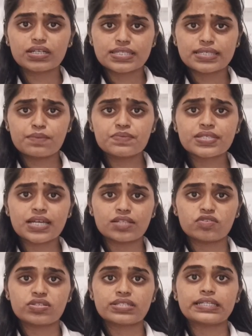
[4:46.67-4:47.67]
Some
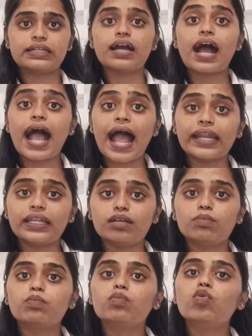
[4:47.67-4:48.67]
suggested
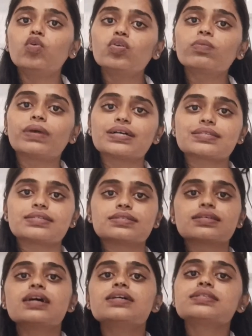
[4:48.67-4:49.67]
adding more
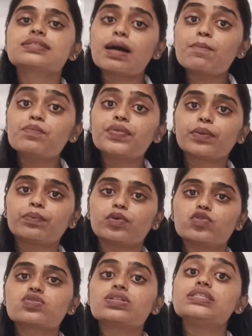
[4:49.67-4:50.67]
buses, some
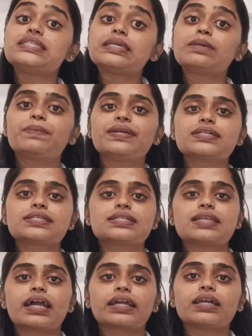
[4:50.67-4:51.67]
proposed GPS
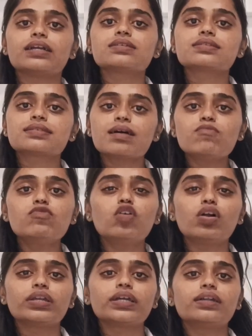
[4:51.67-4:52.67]
tracking, some
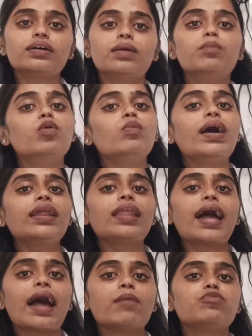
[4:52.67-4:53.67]
wanted a
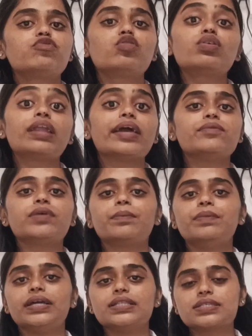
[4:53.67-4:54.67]
mobile app for live
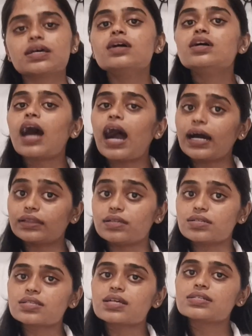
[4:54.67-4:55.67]
updates,
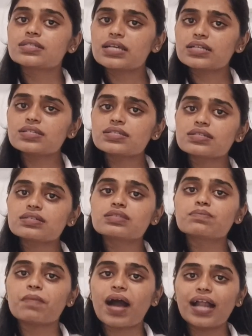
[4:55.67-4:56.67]
others suggested
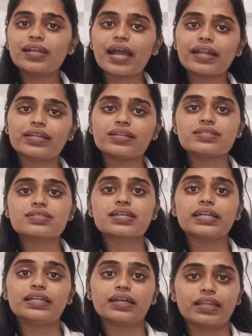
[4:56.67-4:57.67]
smart attendance
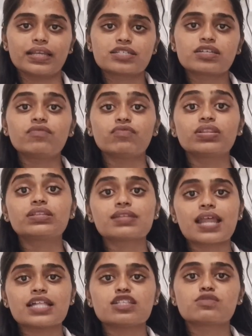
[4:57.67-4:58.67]
integration with
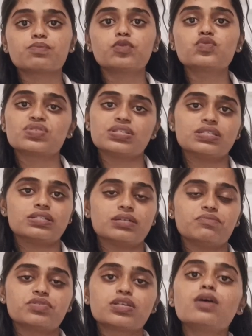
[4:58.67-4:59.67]
transport
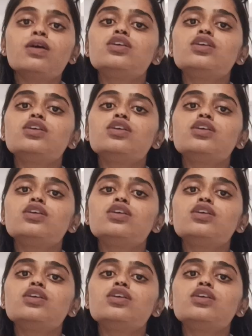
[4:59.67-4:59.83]
systems.